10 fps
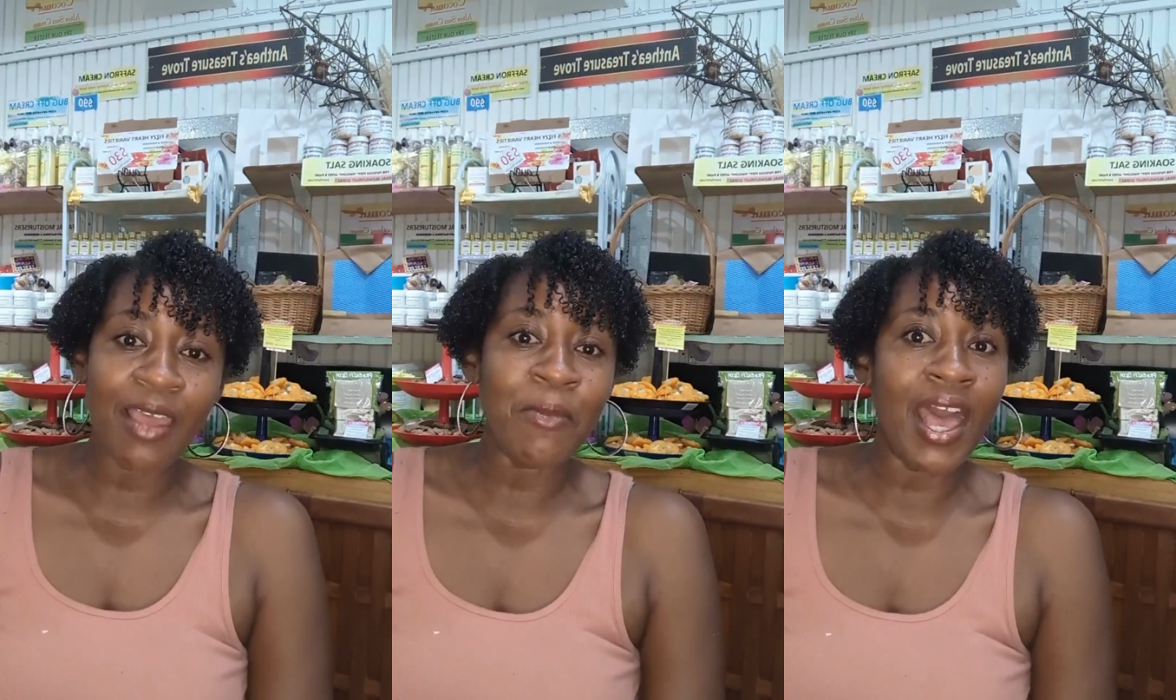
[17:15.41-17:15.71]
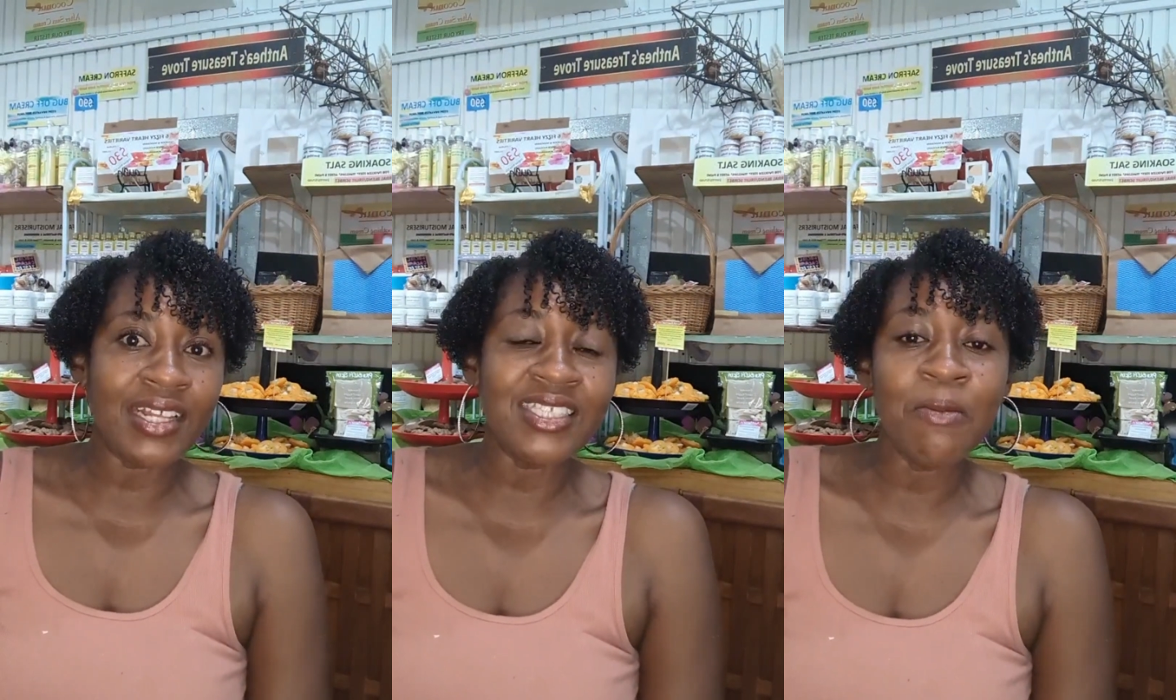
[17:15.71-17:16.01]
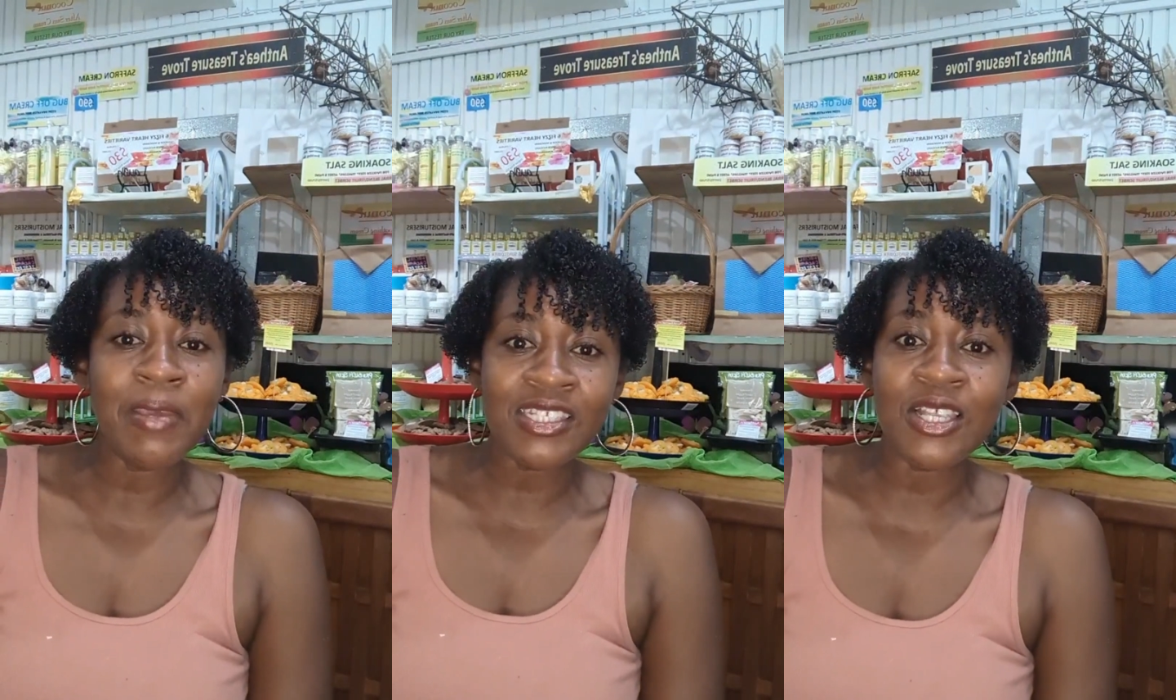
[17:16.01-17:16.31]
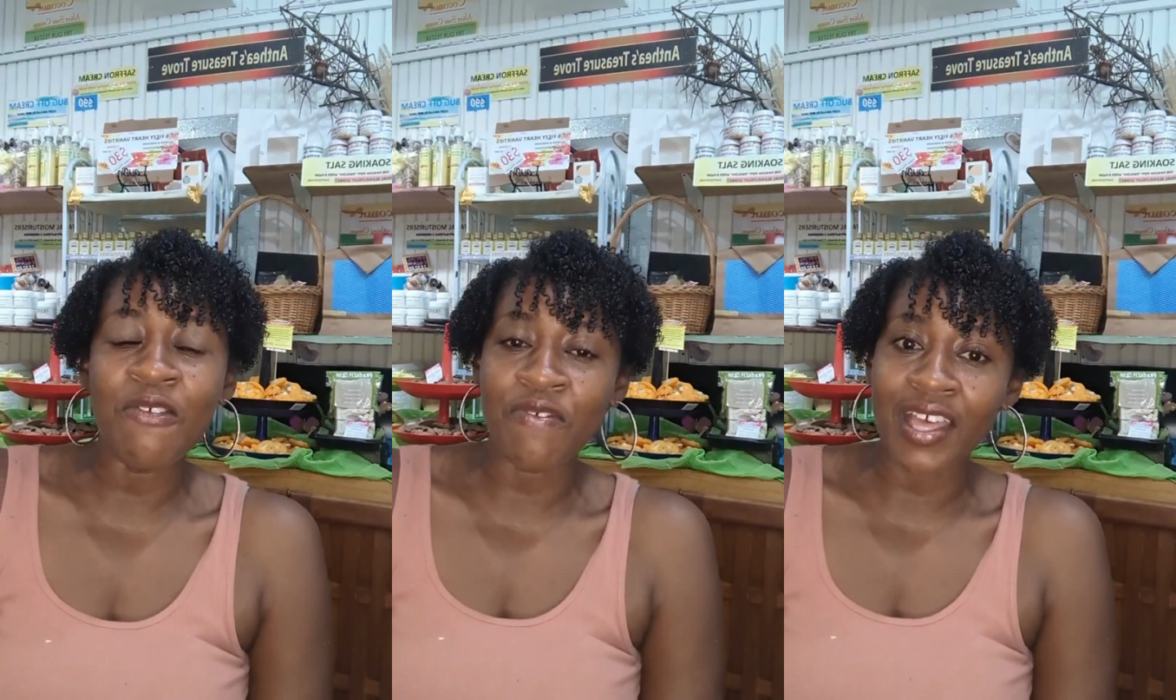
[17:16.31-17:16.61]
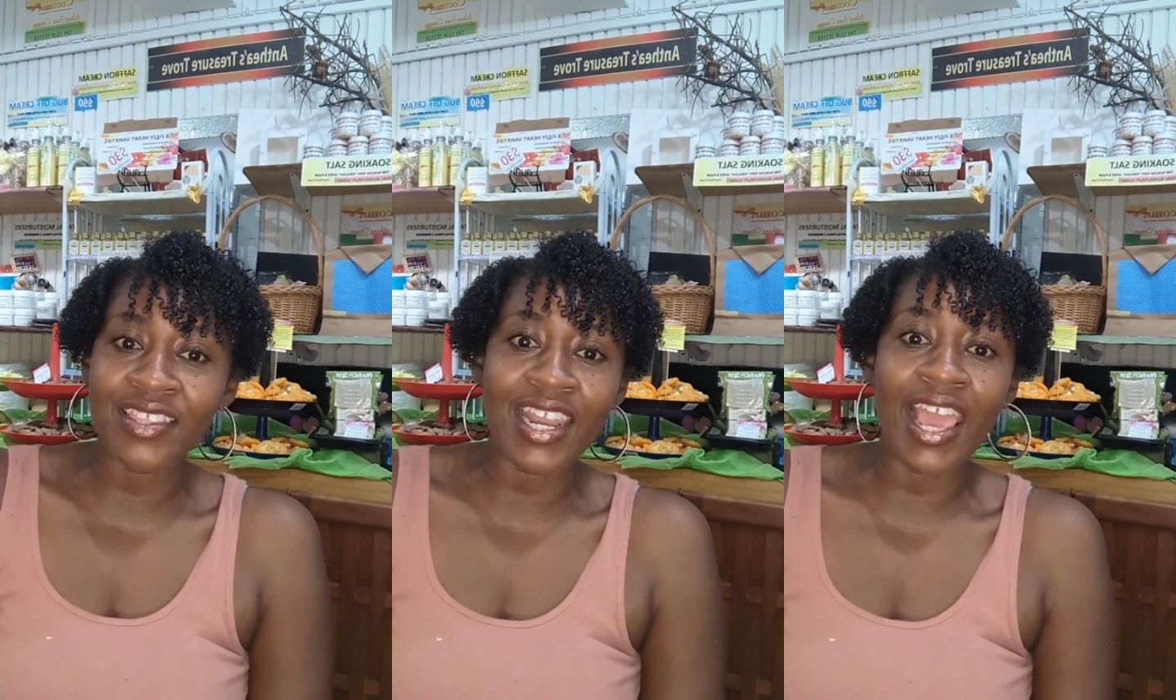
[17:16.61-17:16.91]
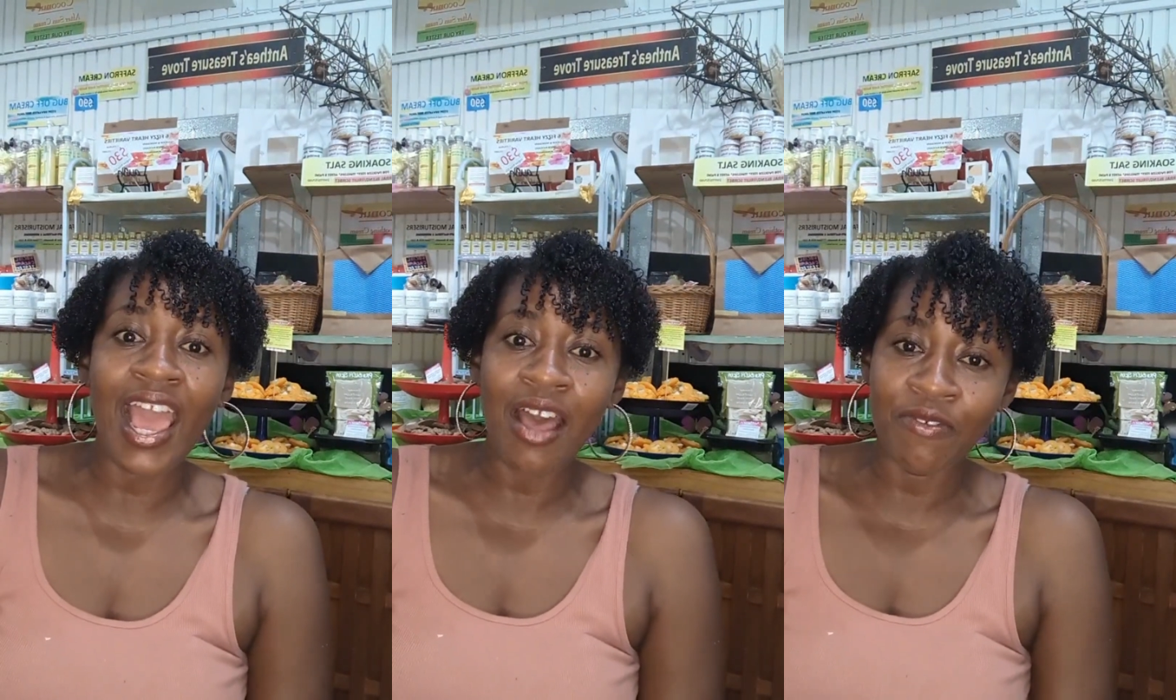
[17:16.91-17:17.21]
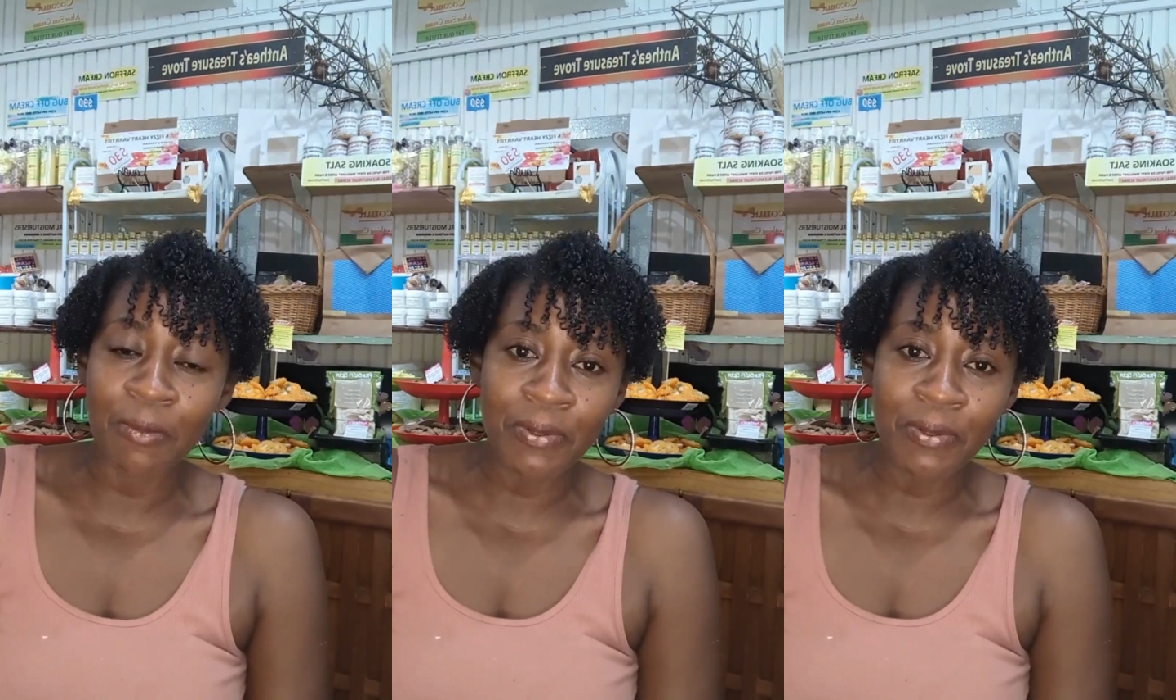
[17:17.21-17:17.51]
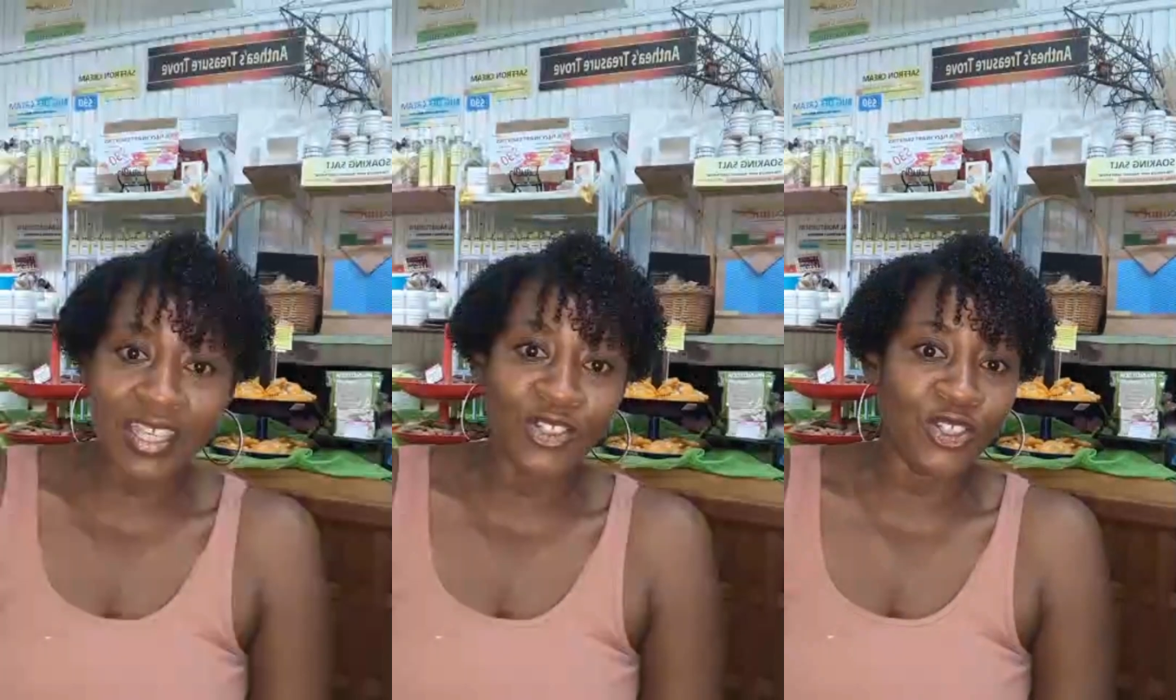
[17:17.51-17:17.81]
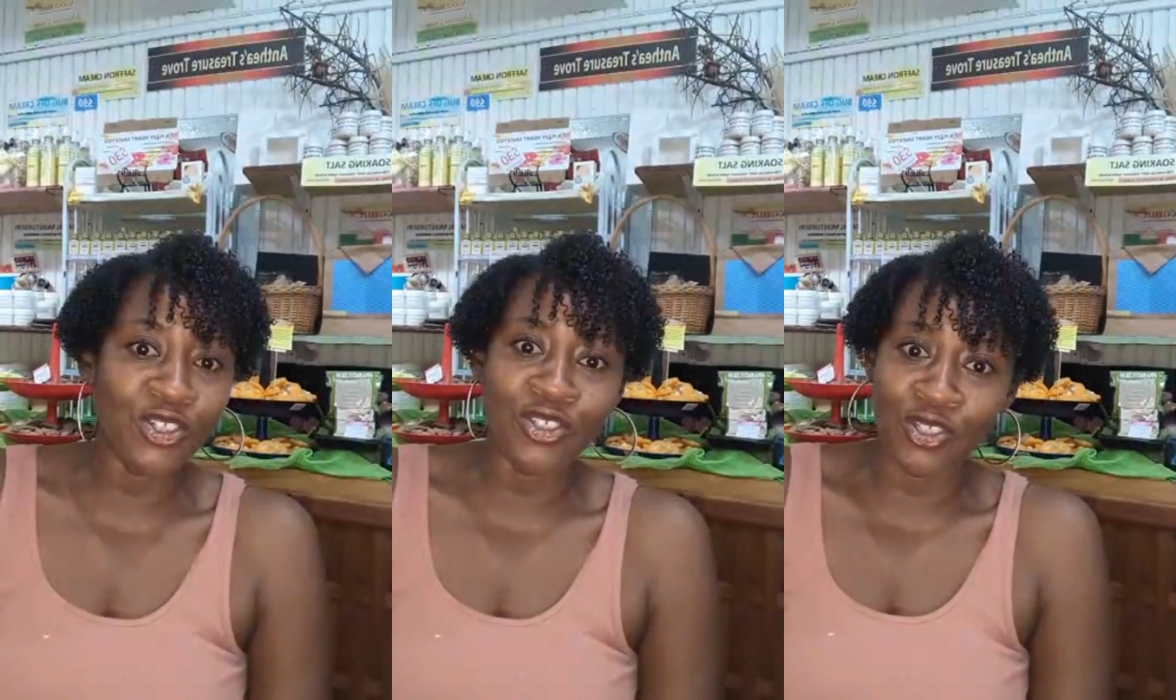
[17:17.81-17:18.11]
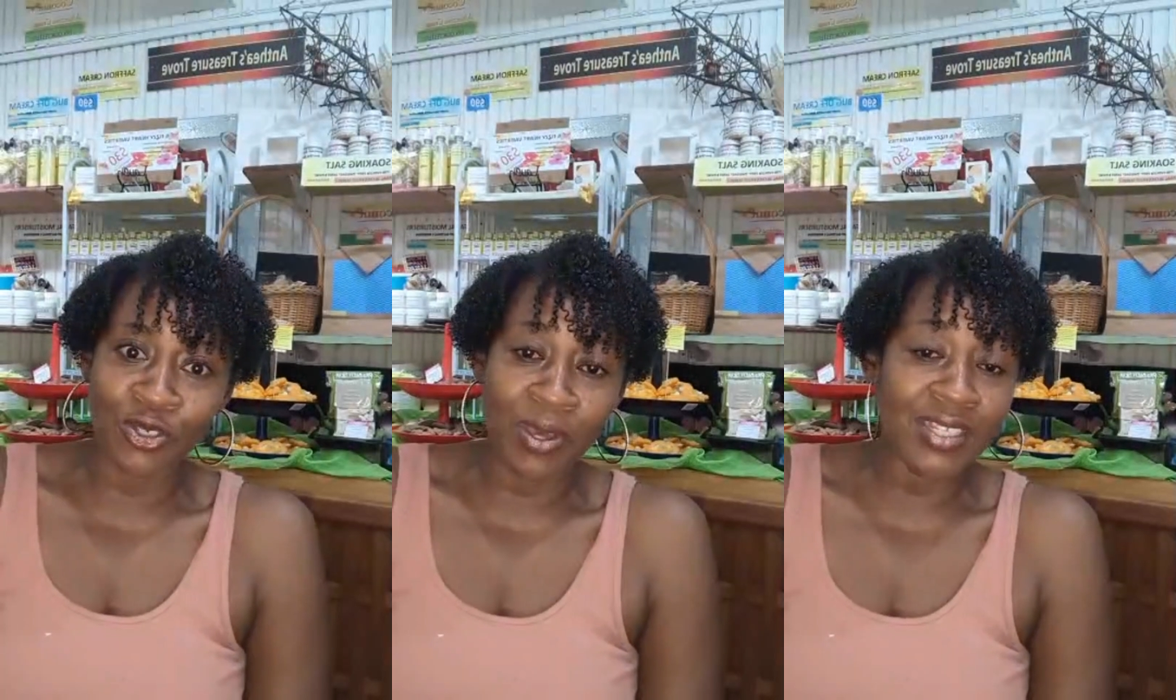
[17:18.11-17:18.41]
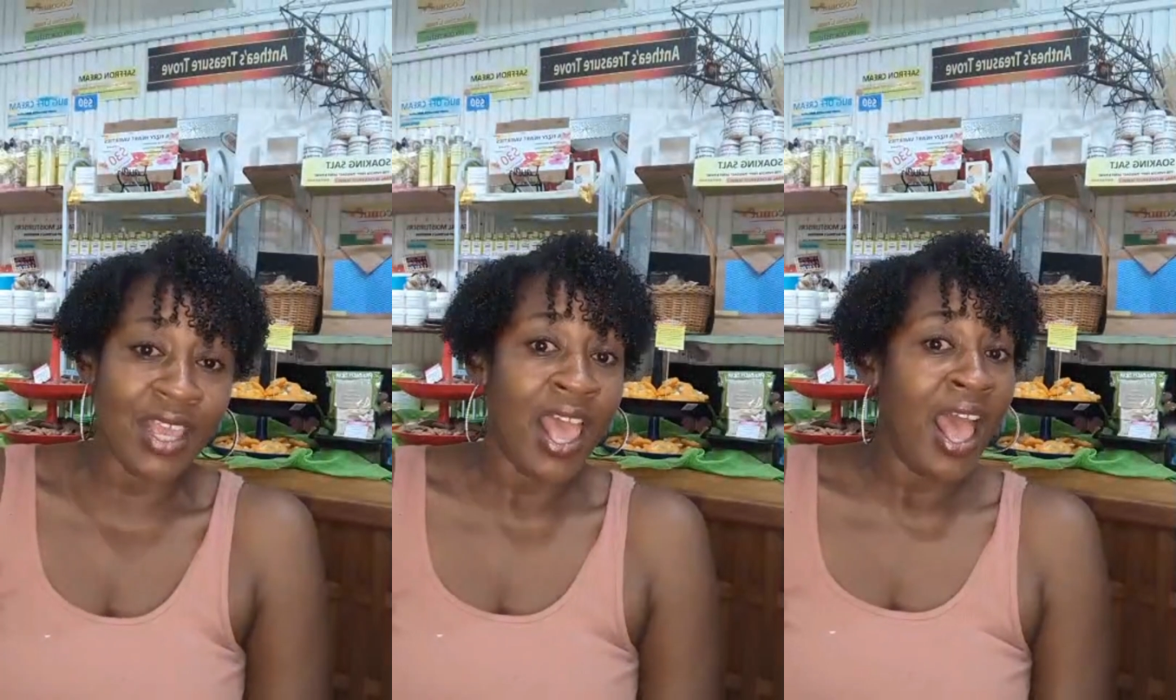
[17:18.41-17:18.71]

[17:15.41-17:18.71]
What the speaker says: I'm acting based on the fact that I have the potential to do it.